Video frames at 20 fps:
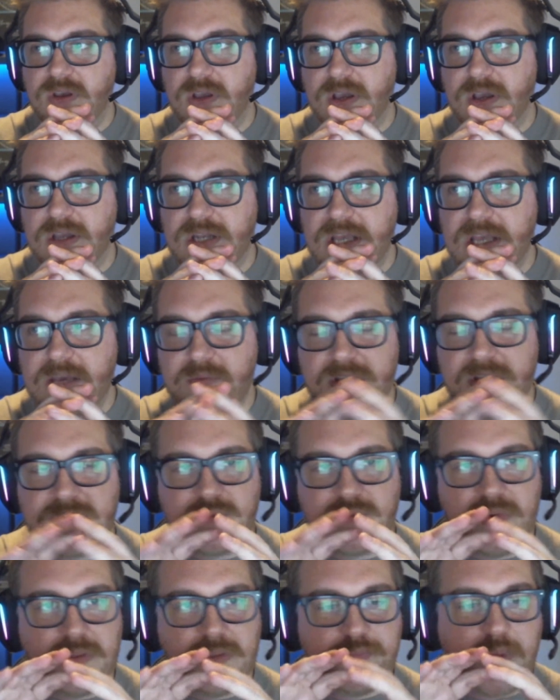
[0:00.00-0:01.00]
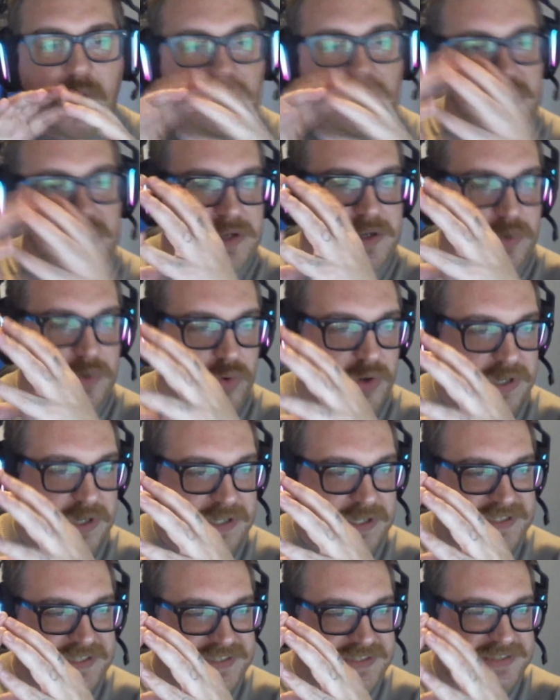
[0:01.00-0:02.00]
an image with polar
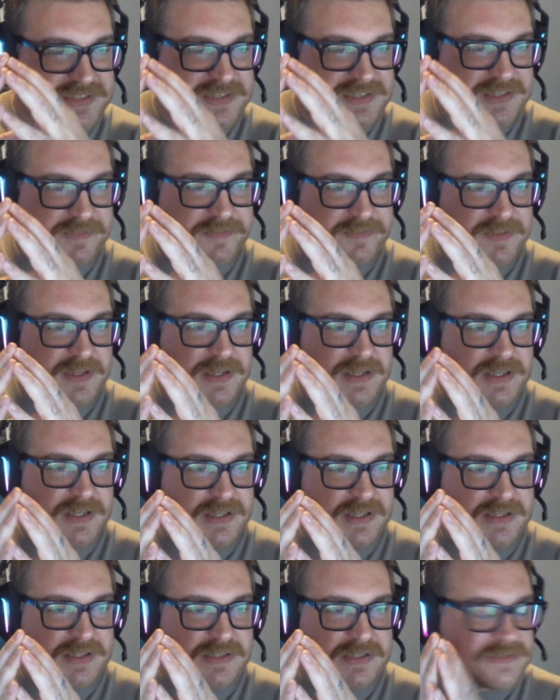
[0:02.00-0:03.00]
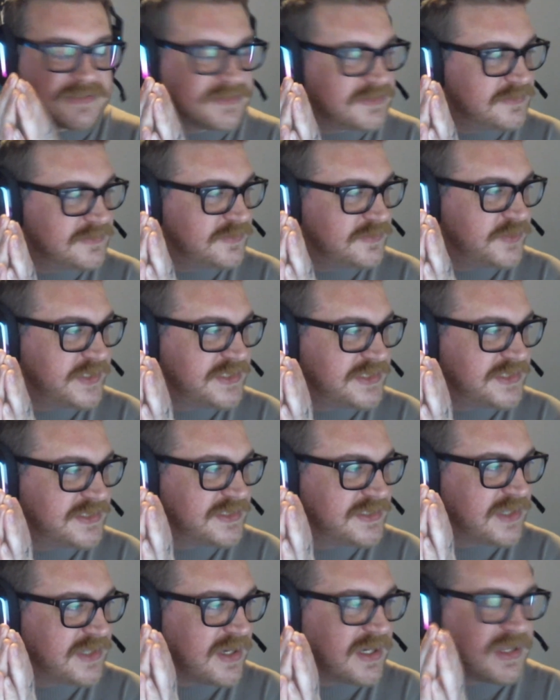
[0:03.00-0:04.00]
coordinates, if which is
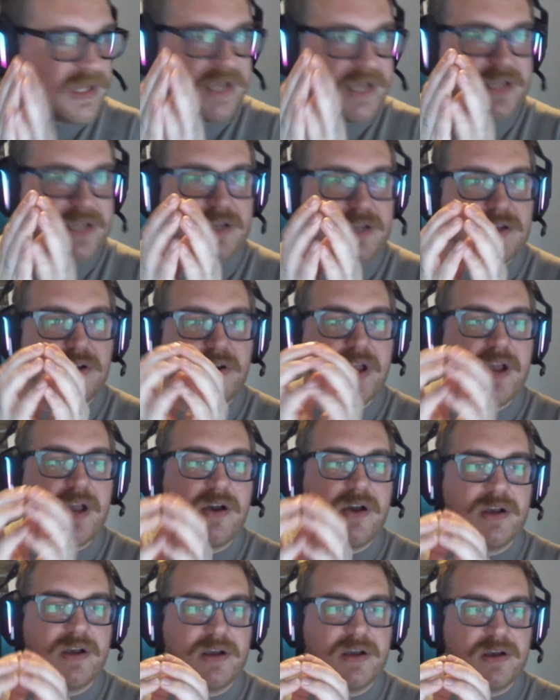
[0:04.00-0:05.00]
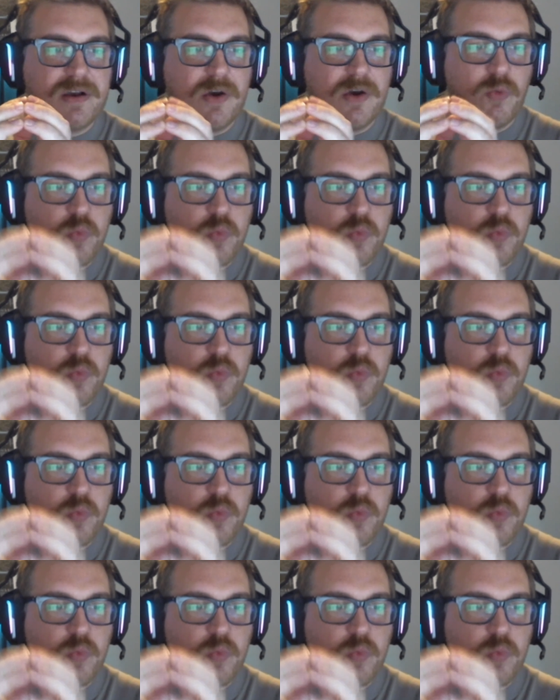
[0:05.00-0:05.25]
kind of like, you know how a